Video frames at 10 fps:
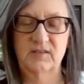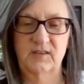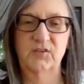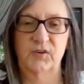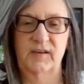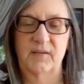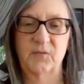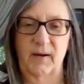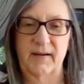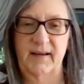decision
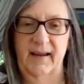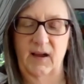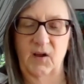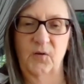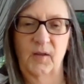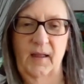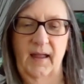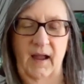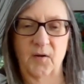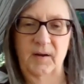right now,
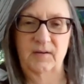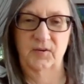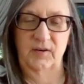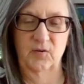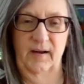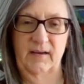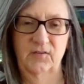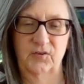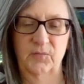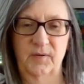how much
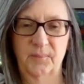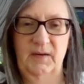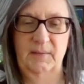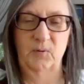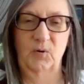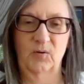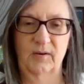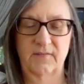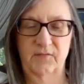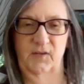interaction with people,
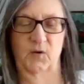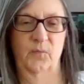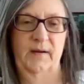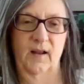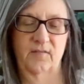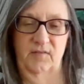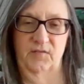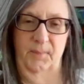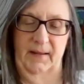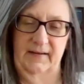even though we love
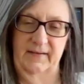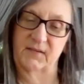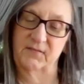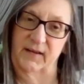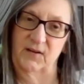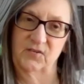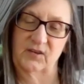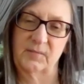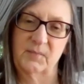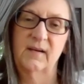everybody in the
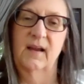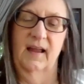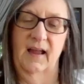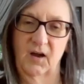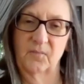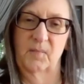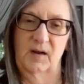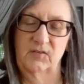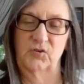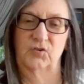fellowship, how
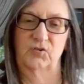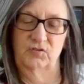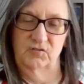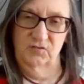much